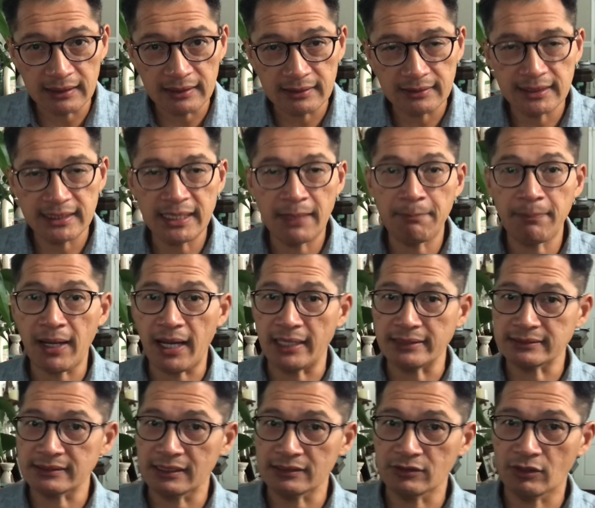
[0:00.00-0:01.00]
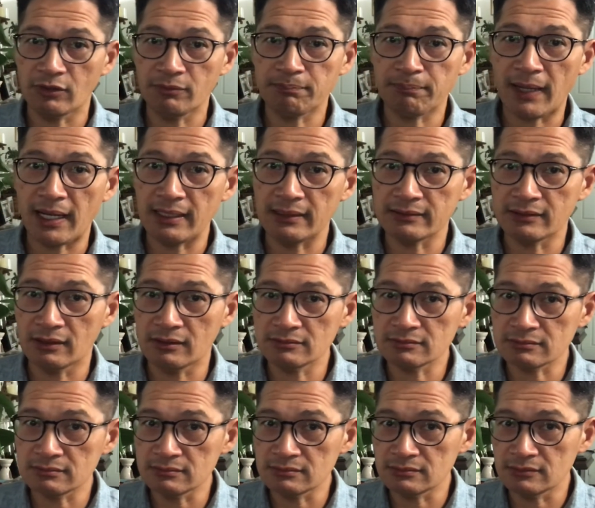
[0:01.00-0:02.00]
in a pot. Now
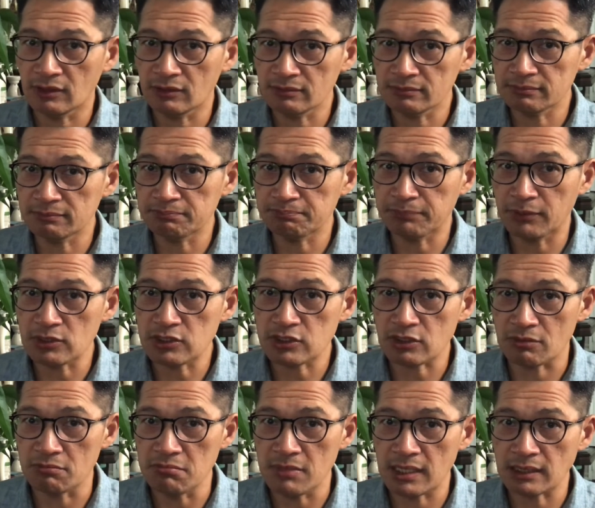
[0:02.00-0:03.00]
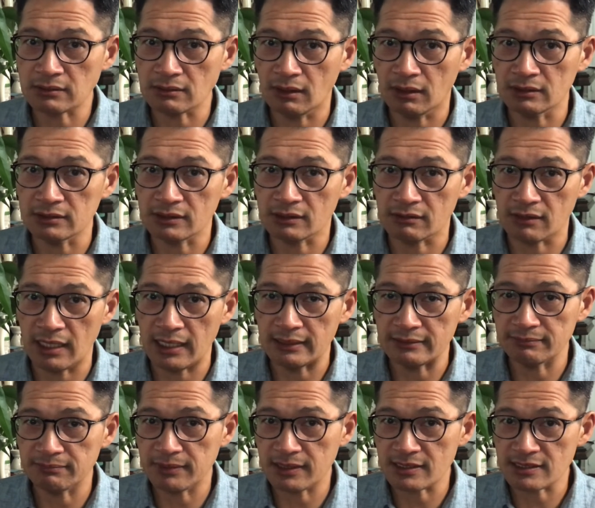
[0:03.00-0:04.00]
don't put your mint on the
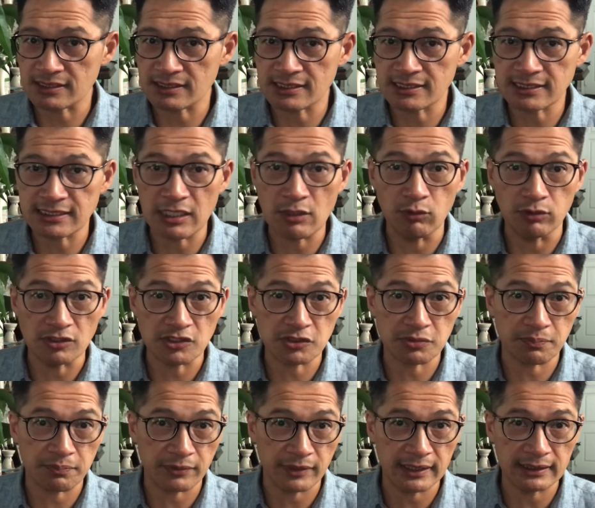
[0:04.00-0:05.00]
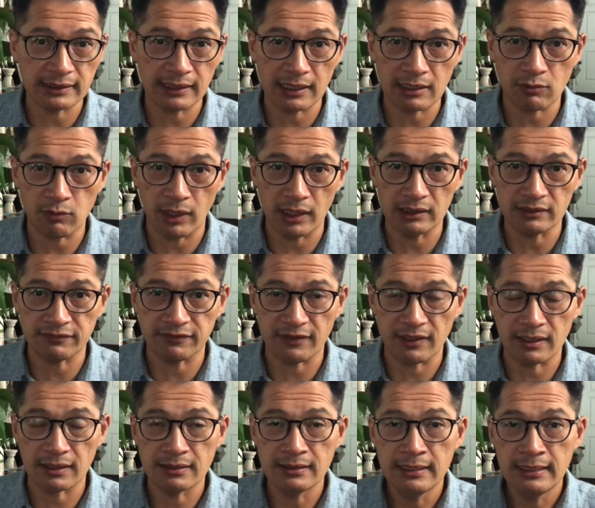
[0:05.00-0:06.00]
ground, because this thing will spread like
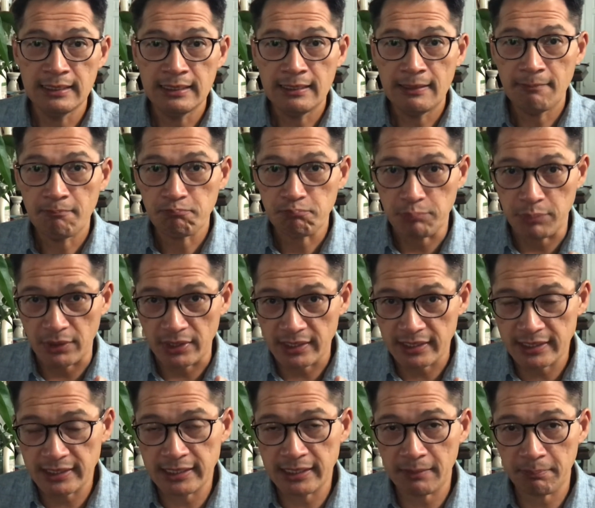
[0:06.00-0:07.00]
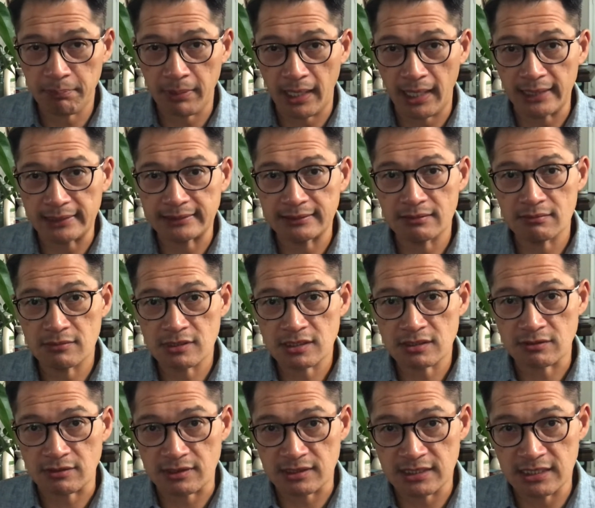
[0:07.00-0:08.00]
wildfire. Put it in a pot,
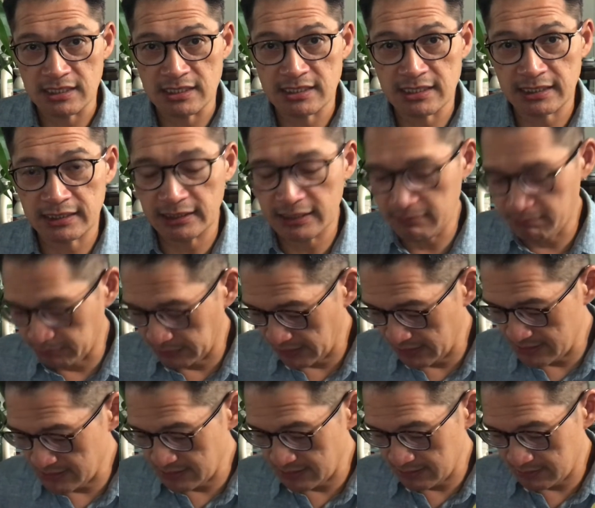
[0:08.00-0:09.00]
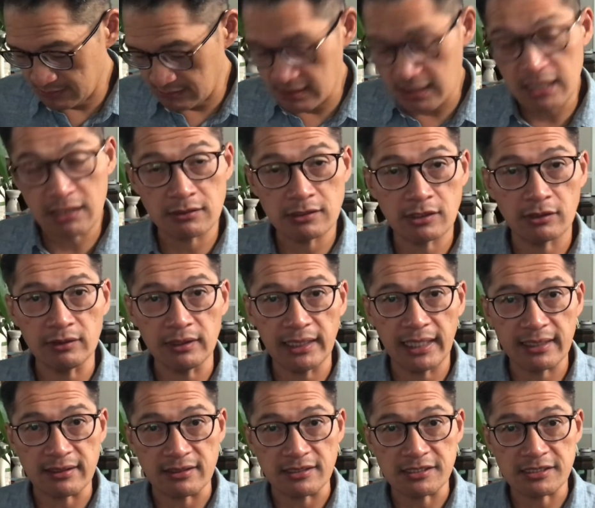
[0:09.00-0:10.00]
strategically place it near your
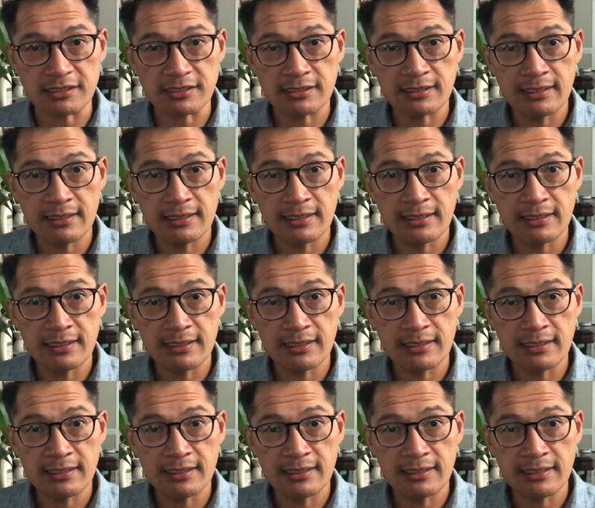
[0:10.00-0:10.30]
lettuce,